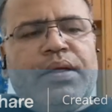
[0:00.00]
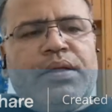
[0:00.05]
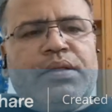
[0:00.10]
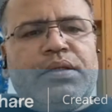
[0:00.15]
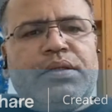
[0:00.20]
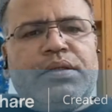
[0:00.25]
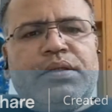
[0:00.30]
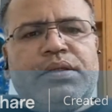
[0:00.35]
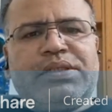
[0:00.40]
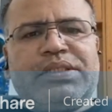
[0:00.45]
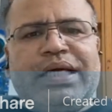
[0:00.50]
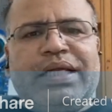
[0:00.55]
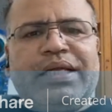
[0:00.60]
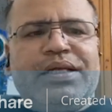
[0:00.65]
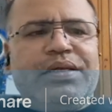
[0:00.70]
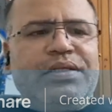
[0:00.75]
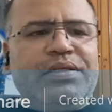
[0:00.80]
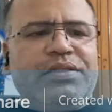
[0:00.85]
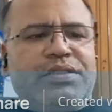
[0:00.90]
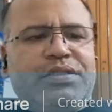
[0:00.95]
The
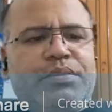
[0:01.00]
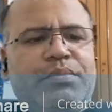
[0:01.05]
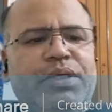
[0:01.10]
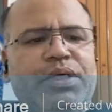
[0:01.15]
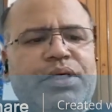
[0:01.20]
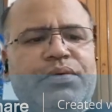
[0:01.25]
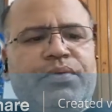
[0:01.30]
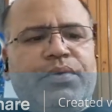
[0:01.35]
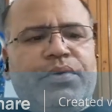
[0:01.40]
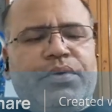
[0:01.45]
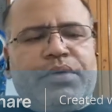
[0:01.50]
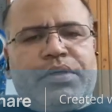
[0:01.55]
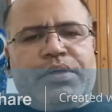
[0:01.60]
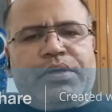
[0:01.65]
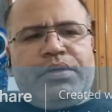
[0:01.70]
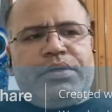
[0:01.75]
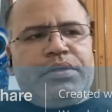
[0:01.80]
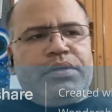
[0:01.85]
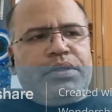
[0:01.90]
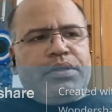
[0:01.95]
channel is meant for
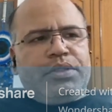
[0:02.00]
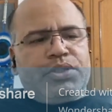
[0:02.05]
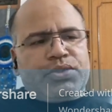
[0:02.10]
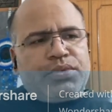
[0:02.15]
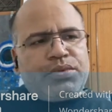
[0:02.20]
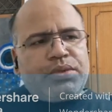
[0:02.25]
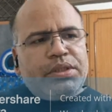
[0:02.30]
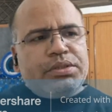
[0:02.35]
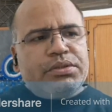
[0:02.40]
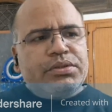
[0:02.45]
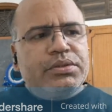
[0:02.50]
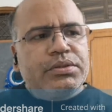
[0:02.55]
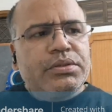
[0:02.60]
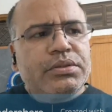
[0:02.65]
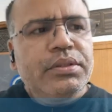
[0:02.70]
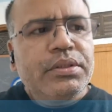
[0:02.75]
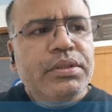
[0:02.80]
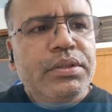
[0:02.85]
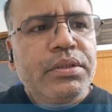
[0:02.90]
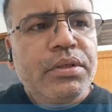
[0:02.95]
the students
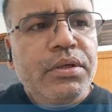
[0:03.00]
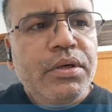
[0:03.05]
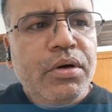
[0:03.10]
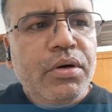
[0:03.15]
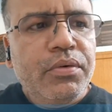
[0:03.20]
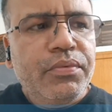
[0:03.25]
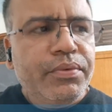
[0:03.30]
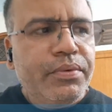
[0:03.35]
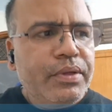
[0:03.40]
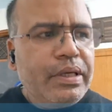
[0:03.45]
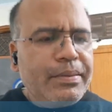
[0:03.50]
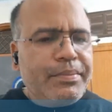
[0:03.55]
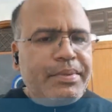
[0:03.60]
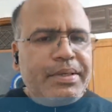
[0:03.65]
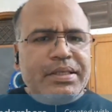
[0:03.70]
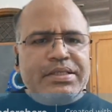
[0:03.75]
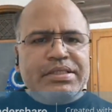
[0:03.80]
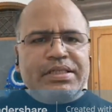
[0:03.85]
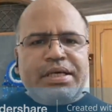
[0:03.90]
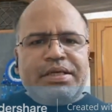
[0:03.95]
of
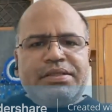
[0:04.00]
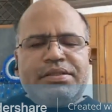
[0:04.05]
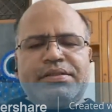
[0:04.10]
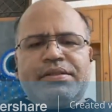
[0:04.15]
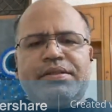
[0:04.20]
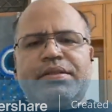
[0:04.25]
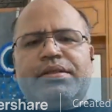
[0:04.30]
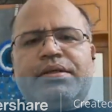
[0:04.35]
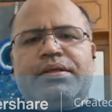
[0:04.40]
library science